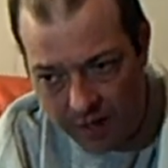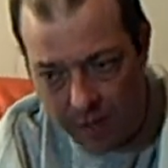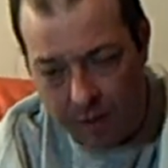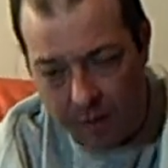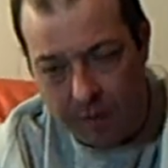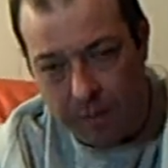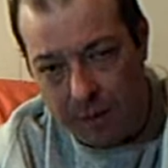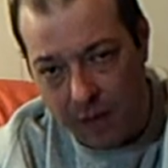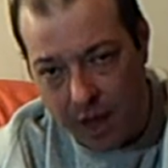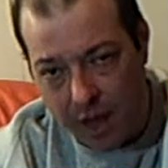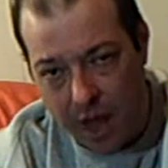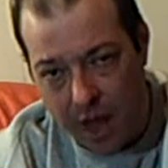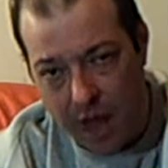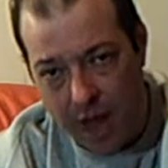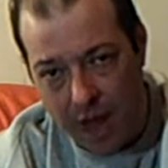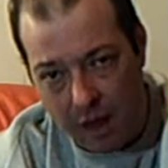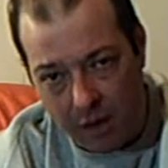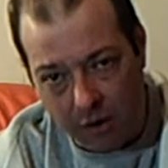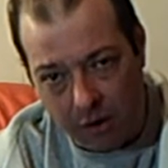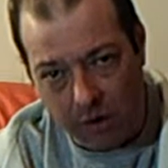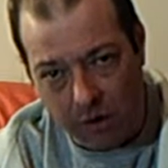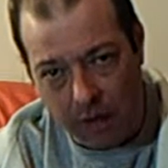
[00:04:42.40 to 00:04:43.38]
keep an
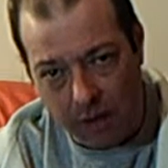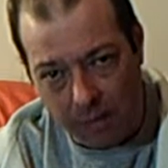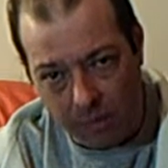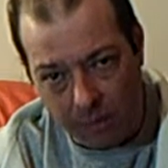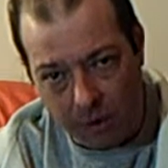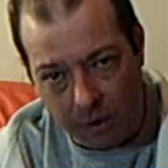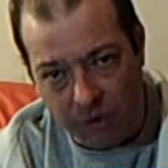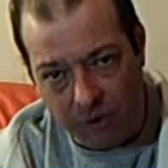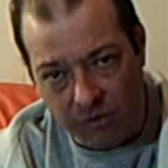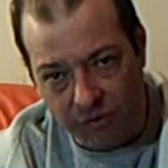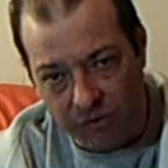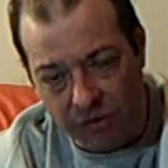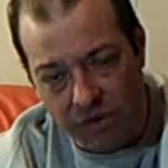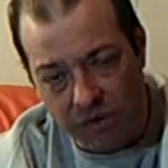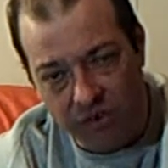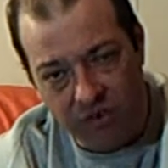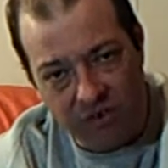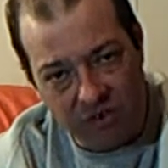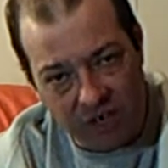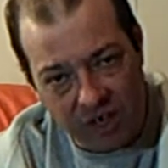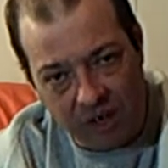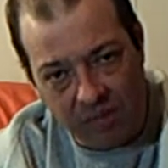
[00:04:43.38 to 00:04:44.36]
eye out on that person,
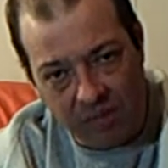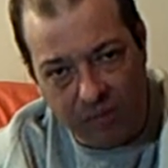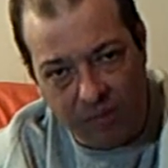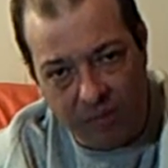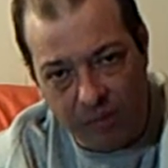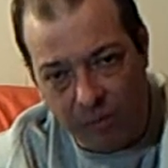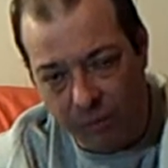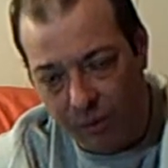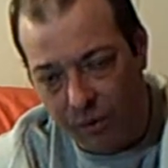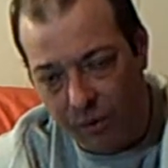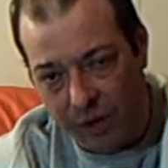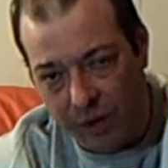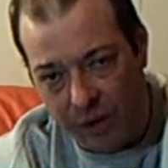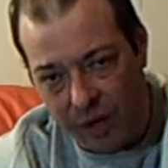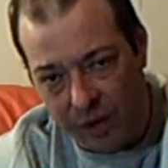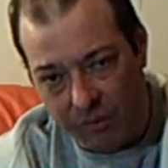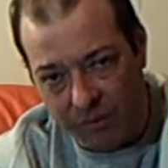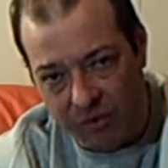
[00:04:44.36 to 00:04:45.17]
and see if they're really